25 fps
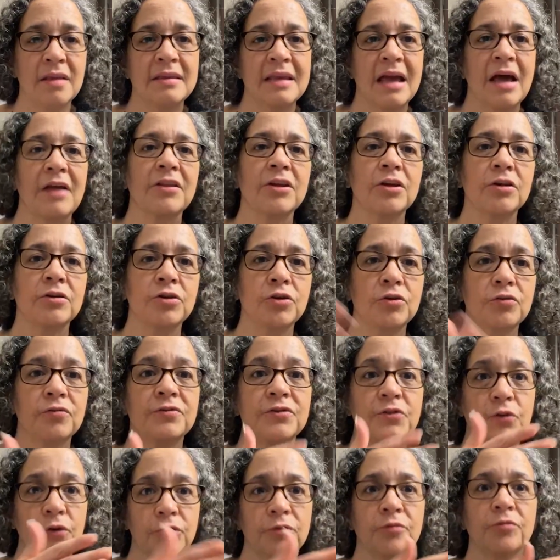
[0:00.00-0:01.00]
Now that
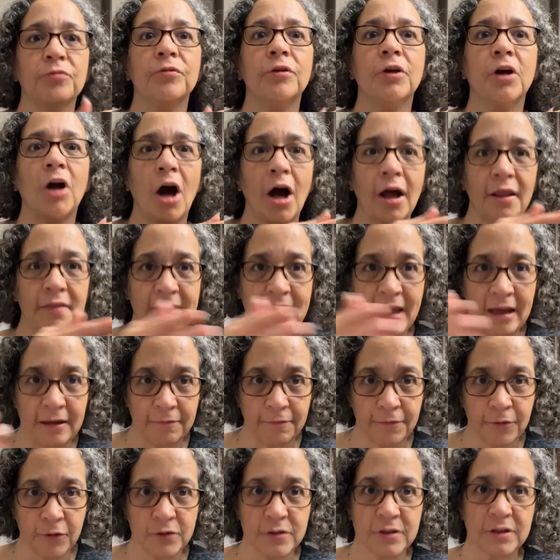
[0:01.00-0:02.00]
you've sort of gotten
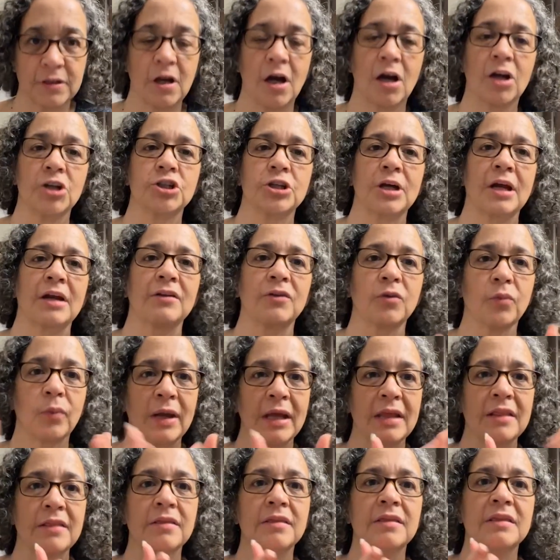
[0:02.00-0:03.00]
that first launch out of the
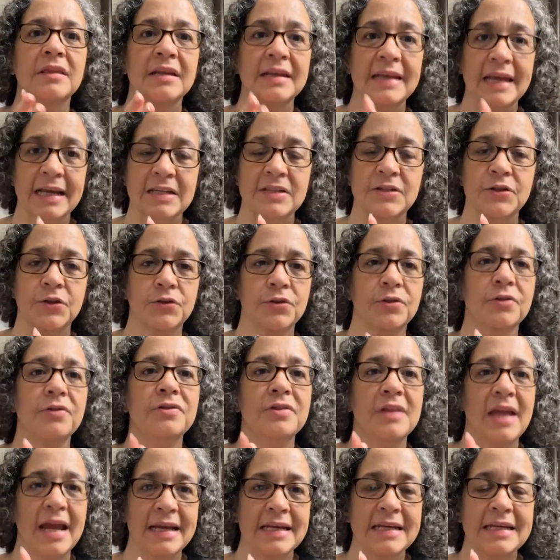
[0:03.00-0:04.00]
way, the next
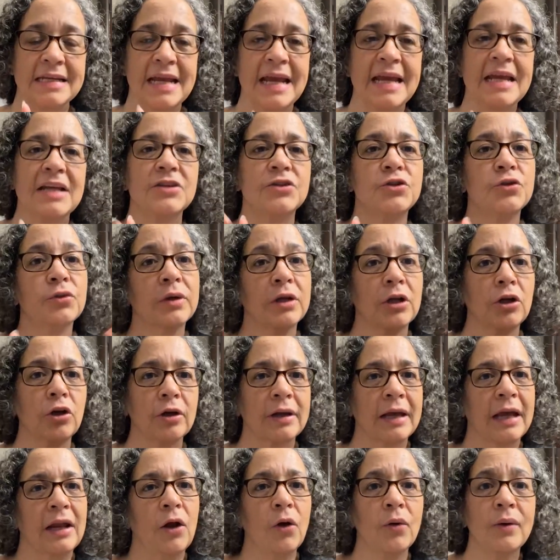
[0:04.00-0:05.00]
90 days, you can
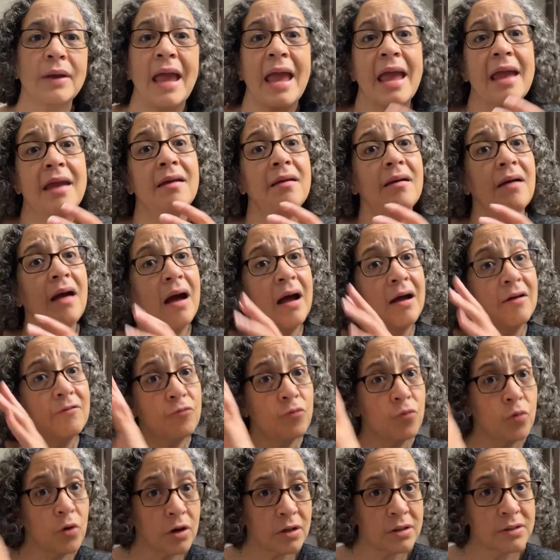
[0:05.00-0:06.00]
look at, okay,
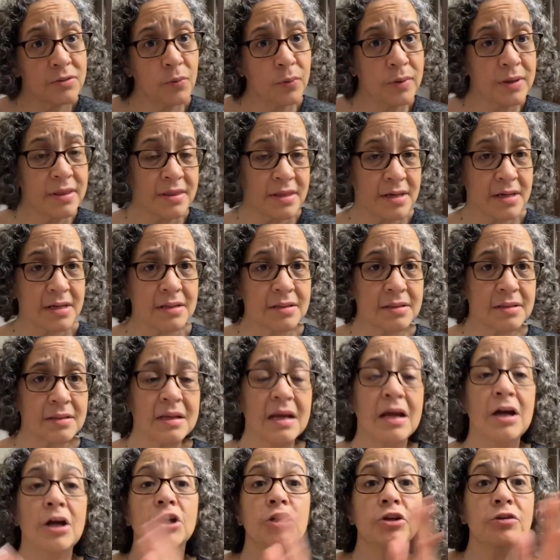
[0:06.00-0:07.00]
I've worked with this,